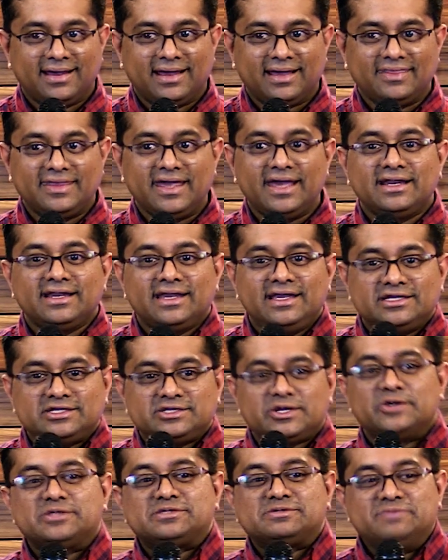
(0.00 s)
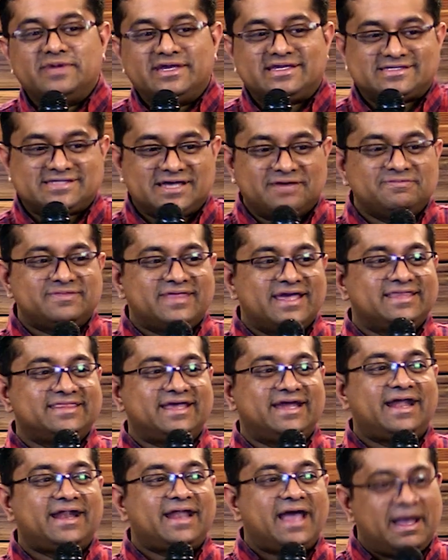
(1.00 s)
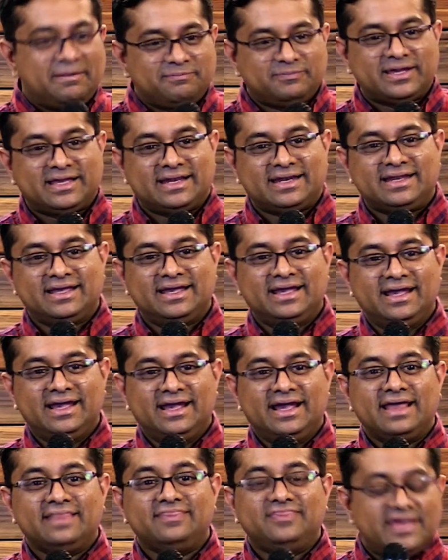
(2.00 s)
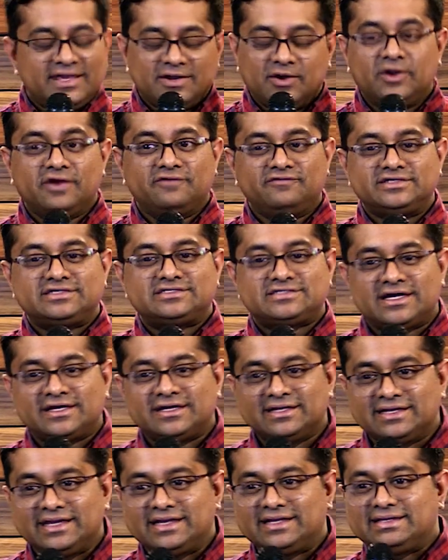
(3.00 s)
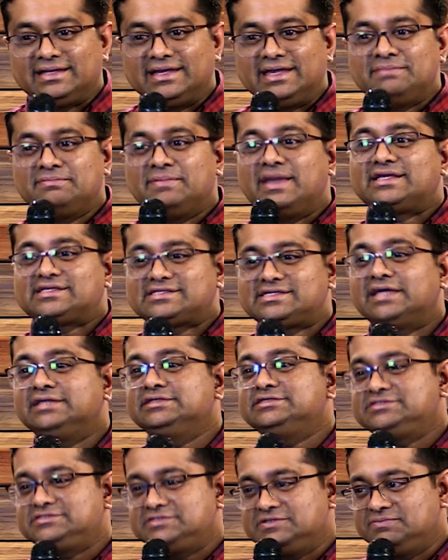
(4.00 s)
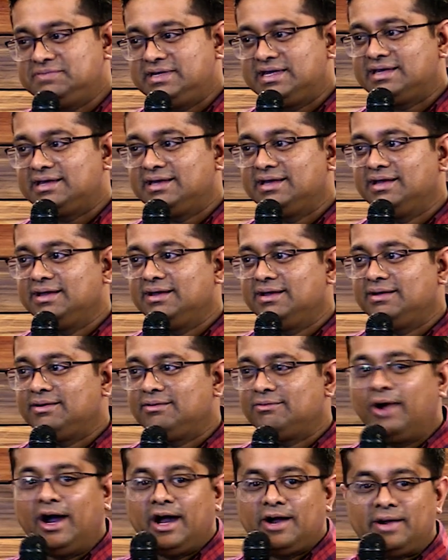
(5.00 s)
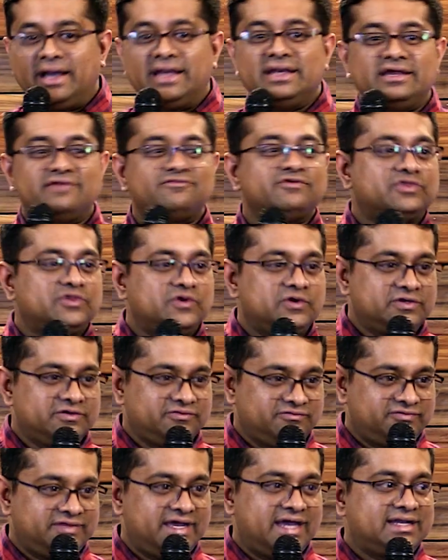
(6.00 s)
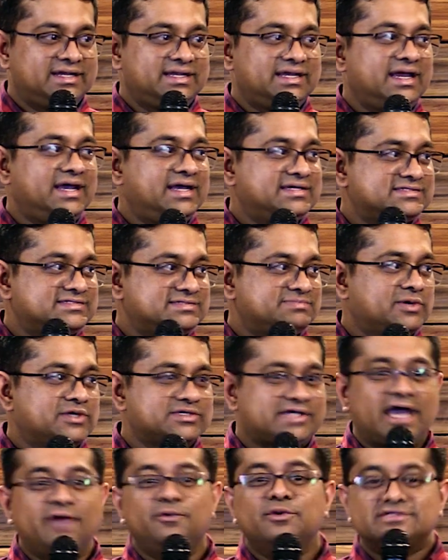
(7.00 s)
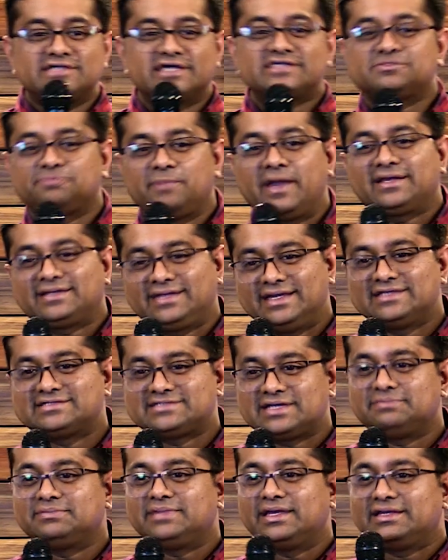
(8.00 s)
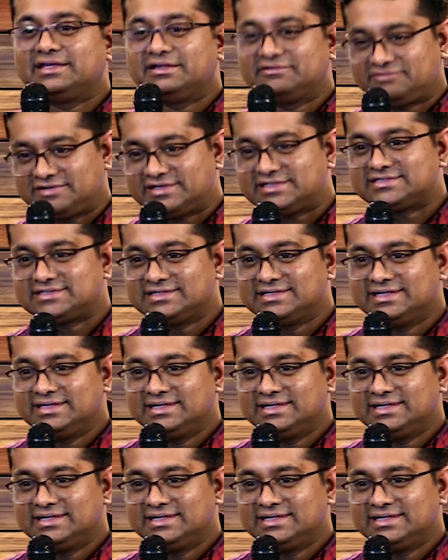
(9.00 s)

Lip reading: And then he shows me something that had happened. Then all of a sudden, it makes sense to me. Wow, I never thought of that because I was expecting something different.